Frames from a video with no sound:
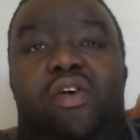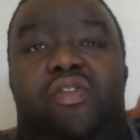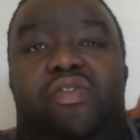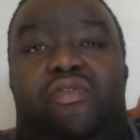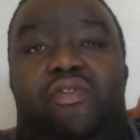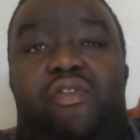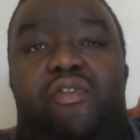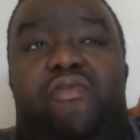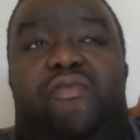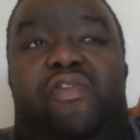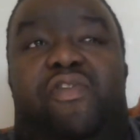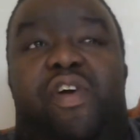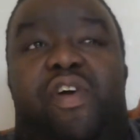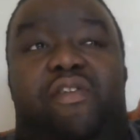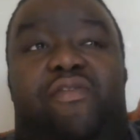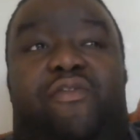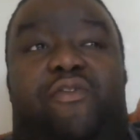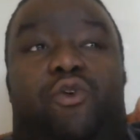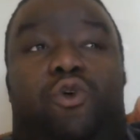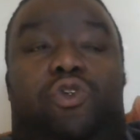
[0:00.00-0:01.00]
through a very
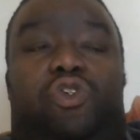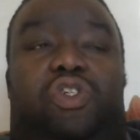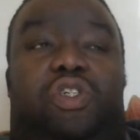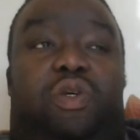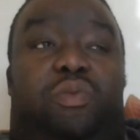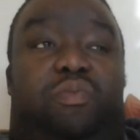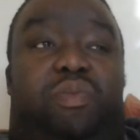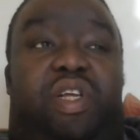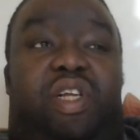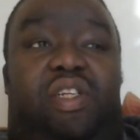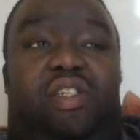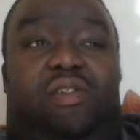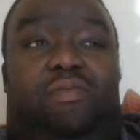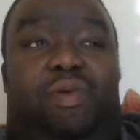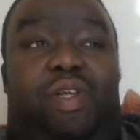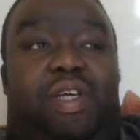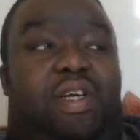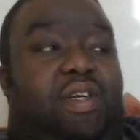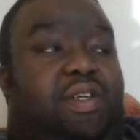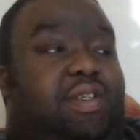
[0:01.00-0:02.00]
fortunate means
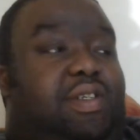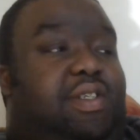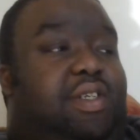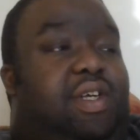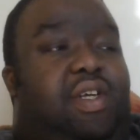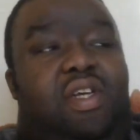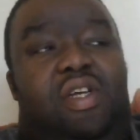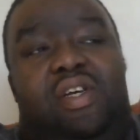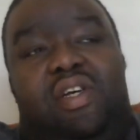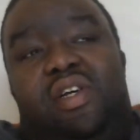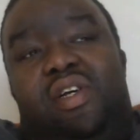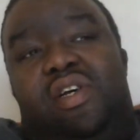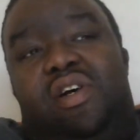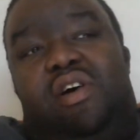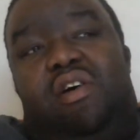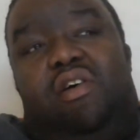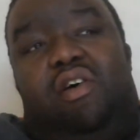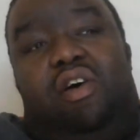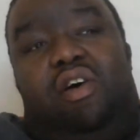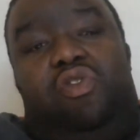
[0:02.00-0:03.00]
because
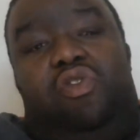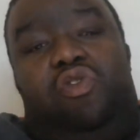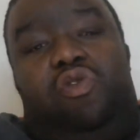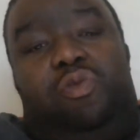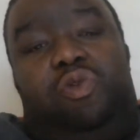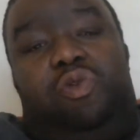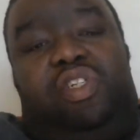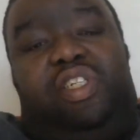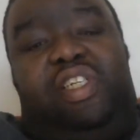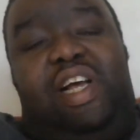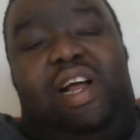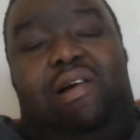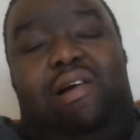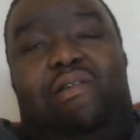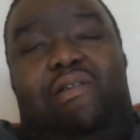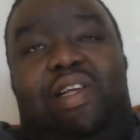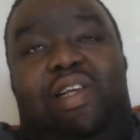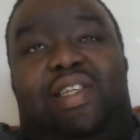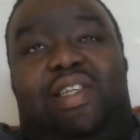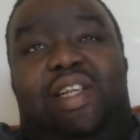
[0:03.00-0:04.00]
our normal
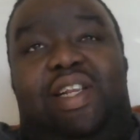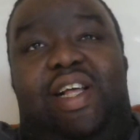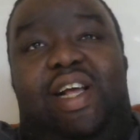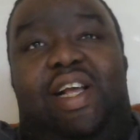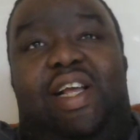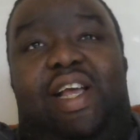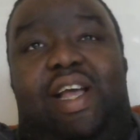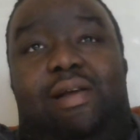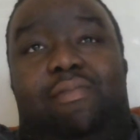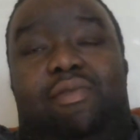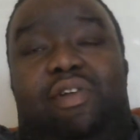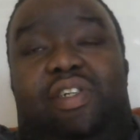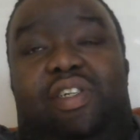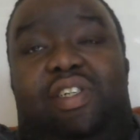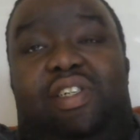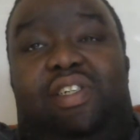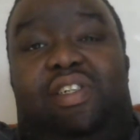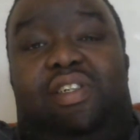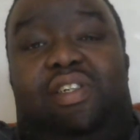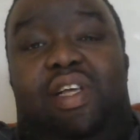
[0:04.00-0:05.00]
terrorist in that game, which
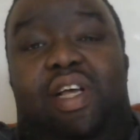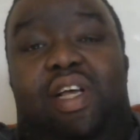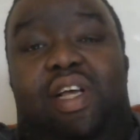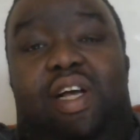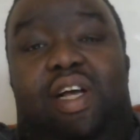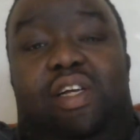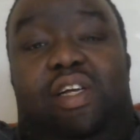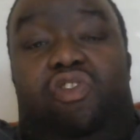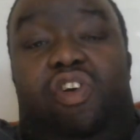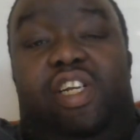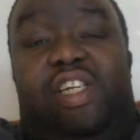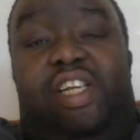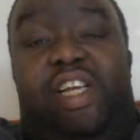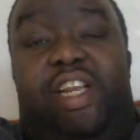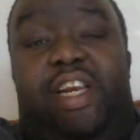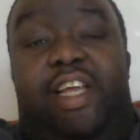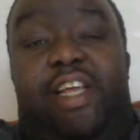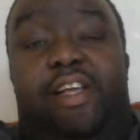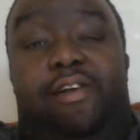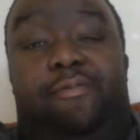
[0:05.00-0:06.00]
is Troy
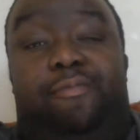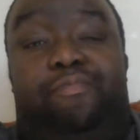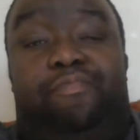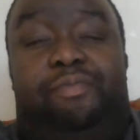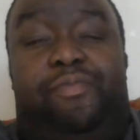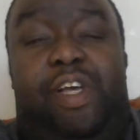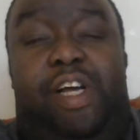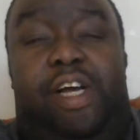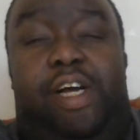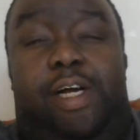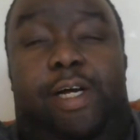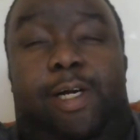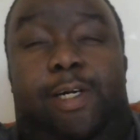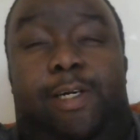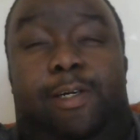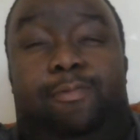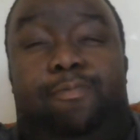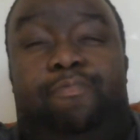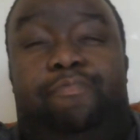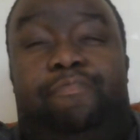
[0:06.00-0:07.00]
Deeney,
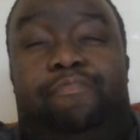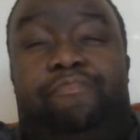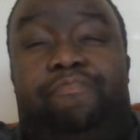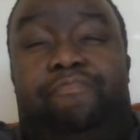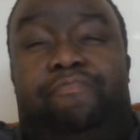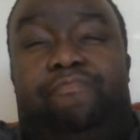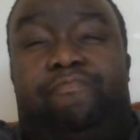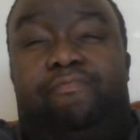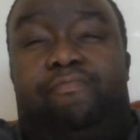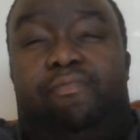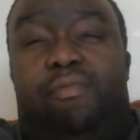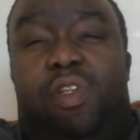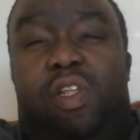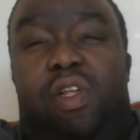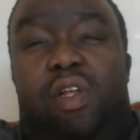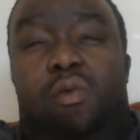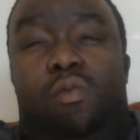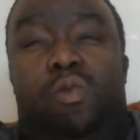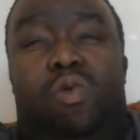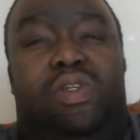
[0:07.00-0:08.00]

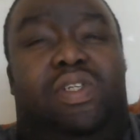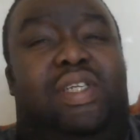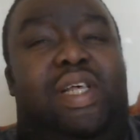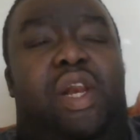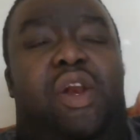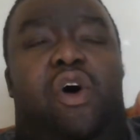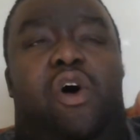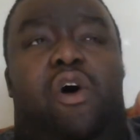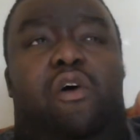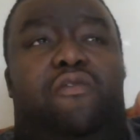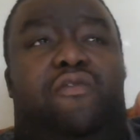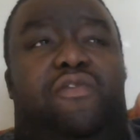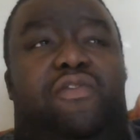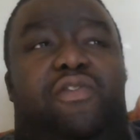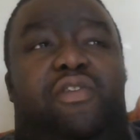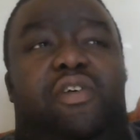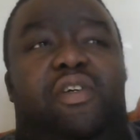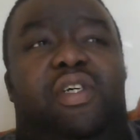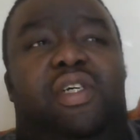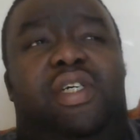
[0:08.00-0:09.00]
was sent off
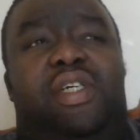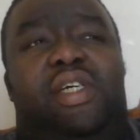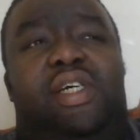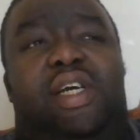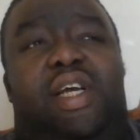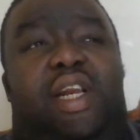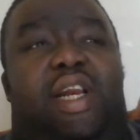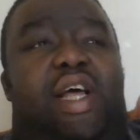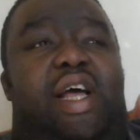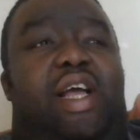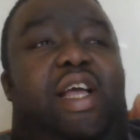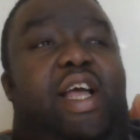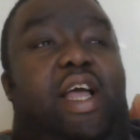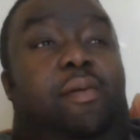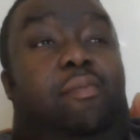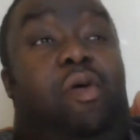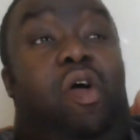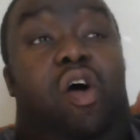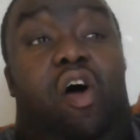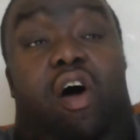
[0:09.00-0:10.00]
in that
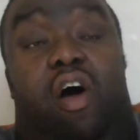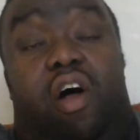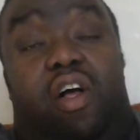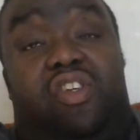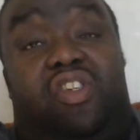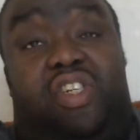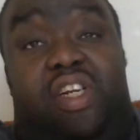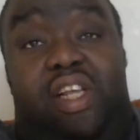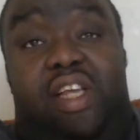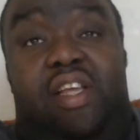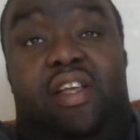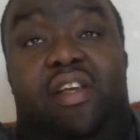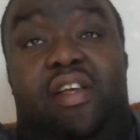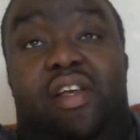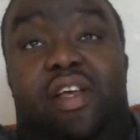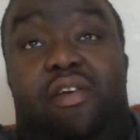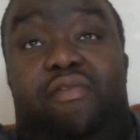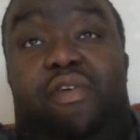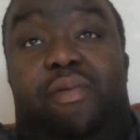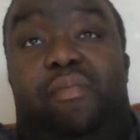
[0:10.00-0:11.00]
game harshly,
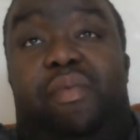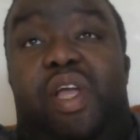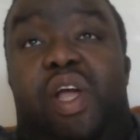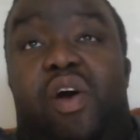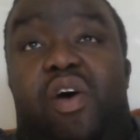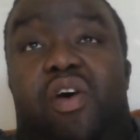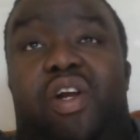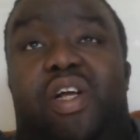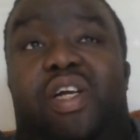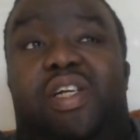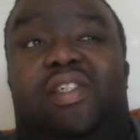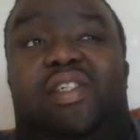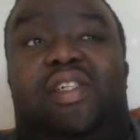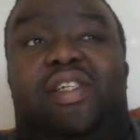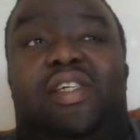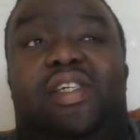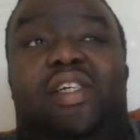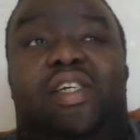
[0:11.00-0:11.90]
if I'm being honest.